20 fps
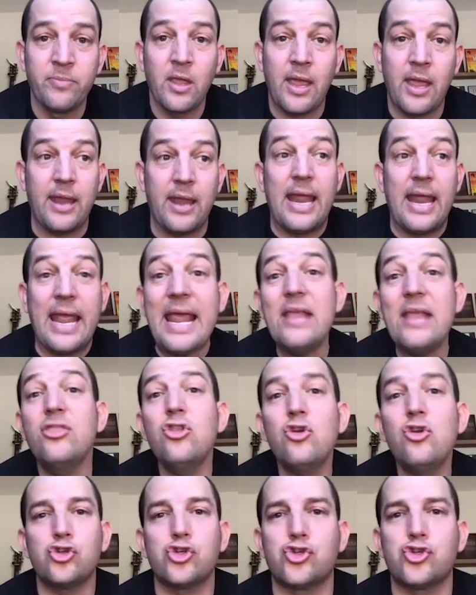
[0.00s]
and end
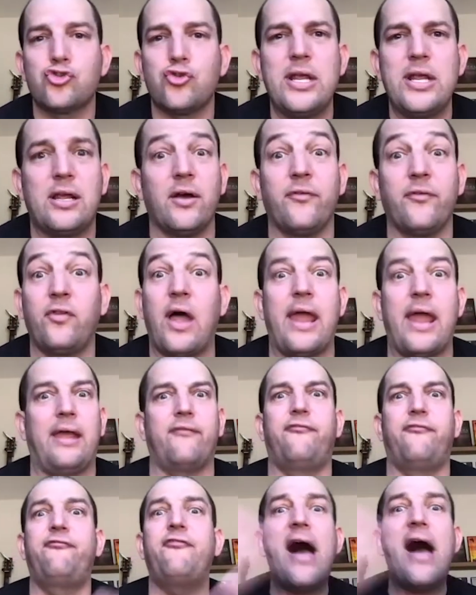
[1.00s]
their streak of like
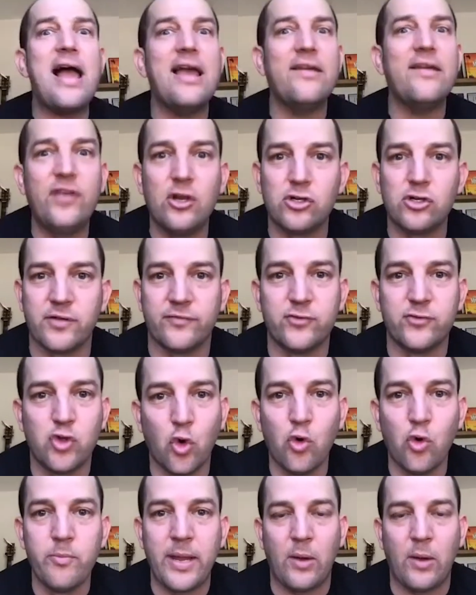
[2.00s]
5 years of
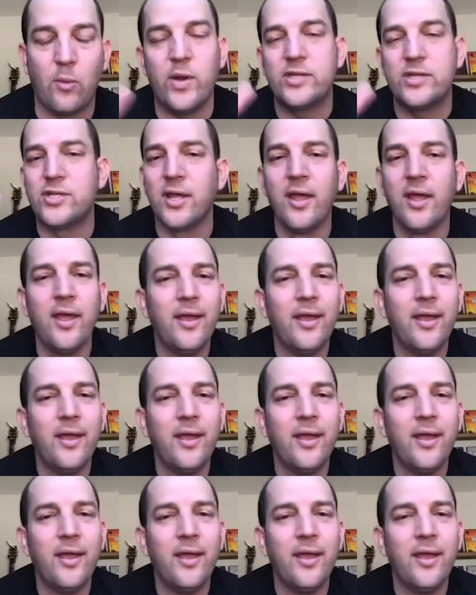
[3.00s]
dual meet, which